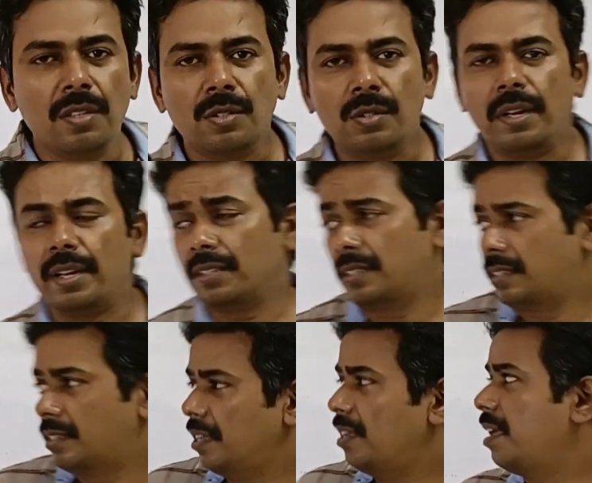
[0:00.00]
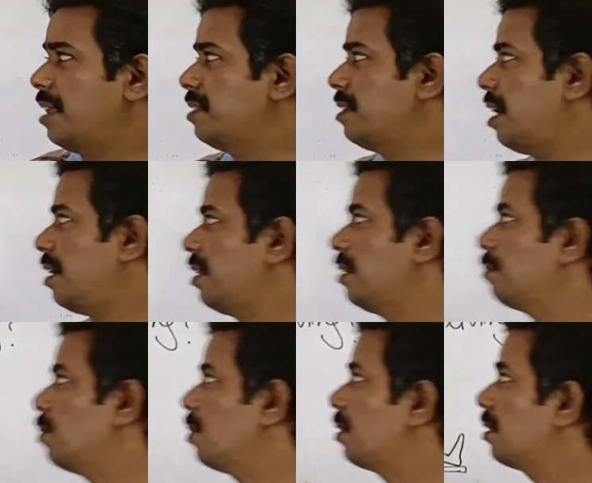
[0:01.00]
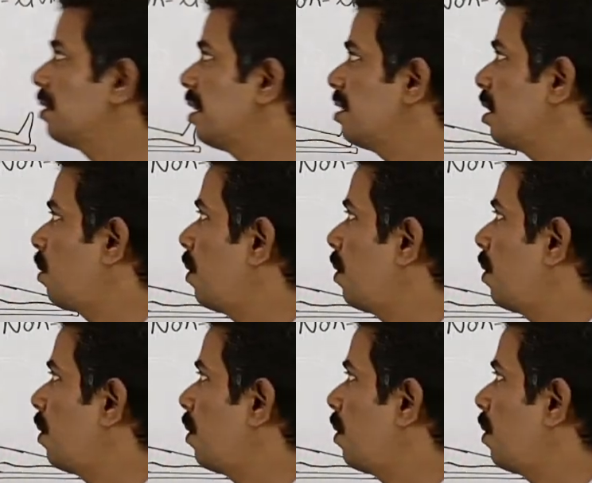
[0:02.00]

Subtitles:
Students, in NCERT book, there is a